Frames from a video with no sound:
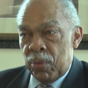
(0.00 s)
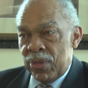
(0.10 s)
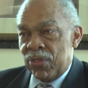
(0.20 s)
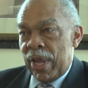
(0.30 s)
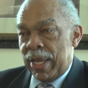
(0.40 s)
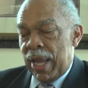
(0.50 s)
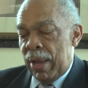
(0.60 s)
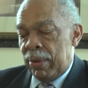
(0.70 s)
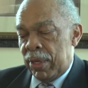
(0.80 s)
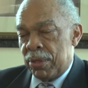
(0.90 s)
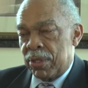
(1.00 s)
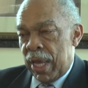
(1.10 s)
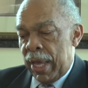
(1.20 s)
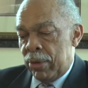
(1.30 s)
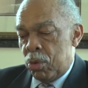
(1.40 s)
We sat down and
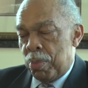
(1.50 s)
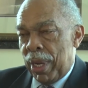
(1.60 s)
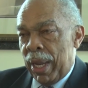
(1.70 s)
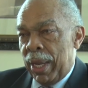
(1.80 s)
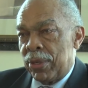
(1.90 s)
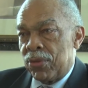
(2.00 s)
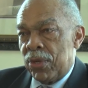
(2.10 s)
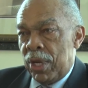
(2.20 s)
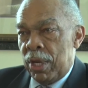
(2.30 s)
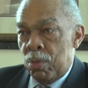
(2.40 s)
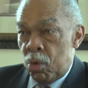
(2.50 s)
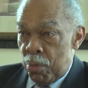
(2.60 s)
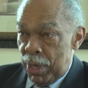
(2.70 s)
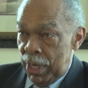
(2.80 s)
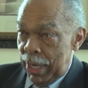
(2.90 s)
decided to plan a sit-in
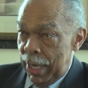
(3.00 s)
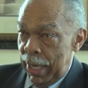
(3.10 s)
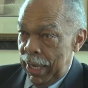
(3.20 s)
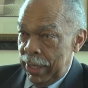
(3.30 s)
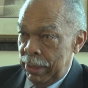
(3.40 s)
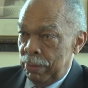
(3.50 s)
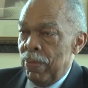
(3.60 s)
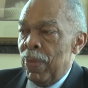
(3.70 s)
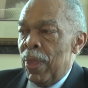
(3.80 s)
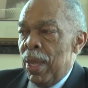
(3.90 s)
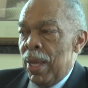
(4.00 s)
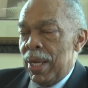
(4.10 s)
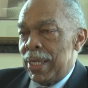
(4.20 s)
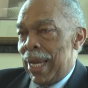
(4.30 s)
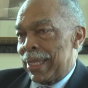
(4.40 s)
movement in Atlanta.
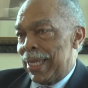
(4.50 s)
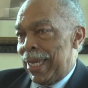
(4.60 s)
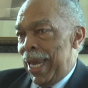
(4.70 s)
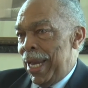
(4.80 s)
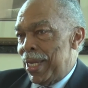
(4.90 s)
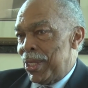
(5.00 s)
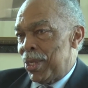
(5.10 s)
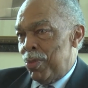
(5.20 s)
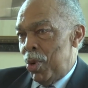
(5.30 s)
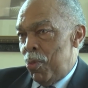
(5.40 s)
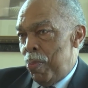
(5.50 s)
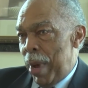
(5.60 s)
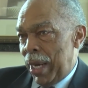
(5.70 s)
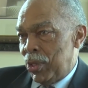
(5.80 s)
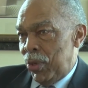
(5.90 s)
Dr. King had just moved
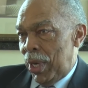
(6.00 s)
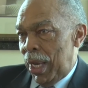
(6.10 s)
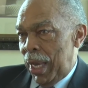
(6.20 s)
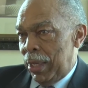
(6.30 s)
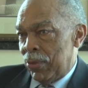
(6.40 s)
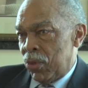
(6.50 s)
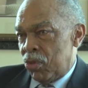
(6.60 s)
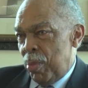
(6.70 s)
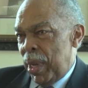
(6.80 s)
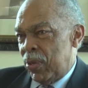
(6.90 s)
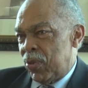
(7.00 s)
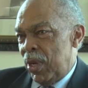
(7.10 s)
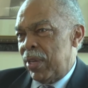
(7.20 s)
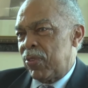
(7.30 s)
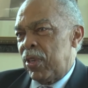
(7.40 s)
back to Atlanta, so somebody said,
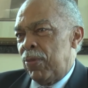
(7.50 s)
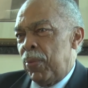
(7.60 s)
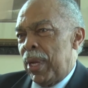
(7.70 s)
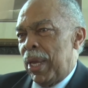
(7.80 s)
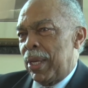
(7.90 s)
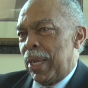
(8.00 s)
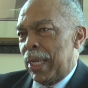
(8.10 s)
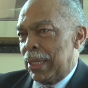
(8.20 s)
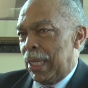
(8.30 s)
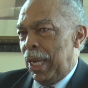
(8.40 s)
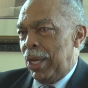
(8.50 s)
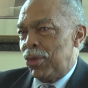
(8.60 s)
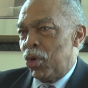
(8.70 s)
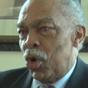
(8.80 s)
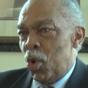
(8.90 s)
let's see if we can get Dr. King
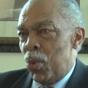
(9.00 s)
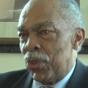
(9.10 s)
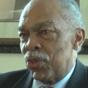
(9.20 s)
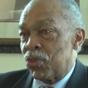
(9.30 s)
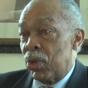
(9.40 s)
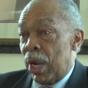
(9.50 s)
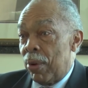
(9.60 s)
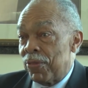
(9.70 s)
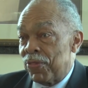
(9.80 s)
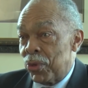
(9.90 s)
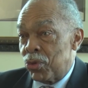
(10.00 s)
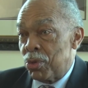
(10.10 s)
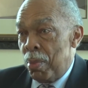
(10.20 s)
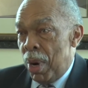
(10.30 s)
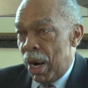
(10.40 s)
to go with us on our first
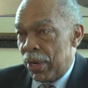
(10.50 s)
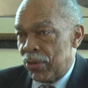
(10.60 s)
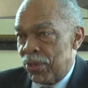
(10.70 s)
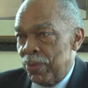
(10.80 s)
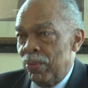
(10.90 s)
march.